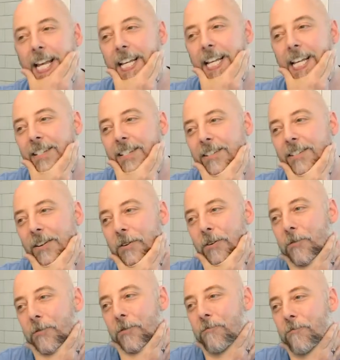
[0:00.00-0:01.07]

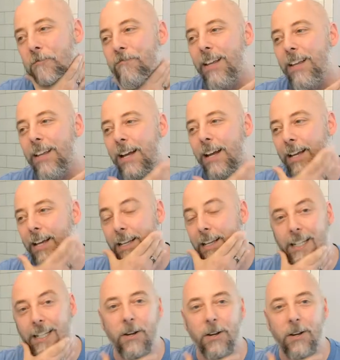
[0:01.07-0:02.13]
So, you
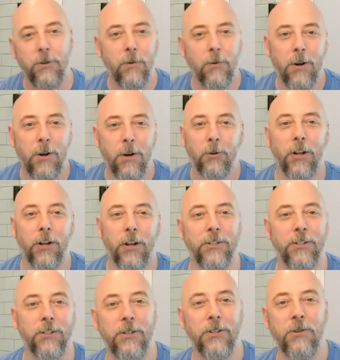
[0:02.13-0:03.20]
know, you want to hold on to your
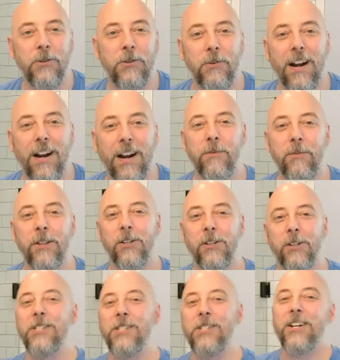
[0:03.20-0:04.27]
youth, right? I want to look as
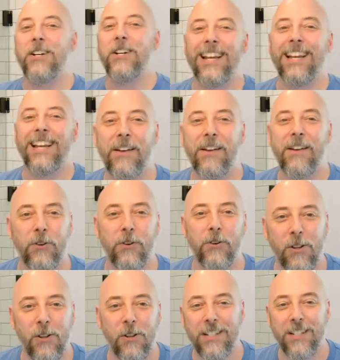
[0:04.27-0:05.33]
young as I can for as long
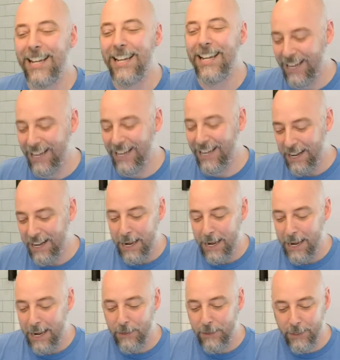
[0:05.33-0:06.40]
as I can,
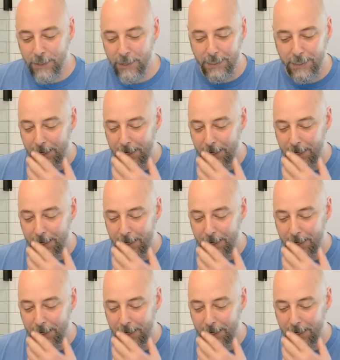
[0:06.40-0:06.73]
and this is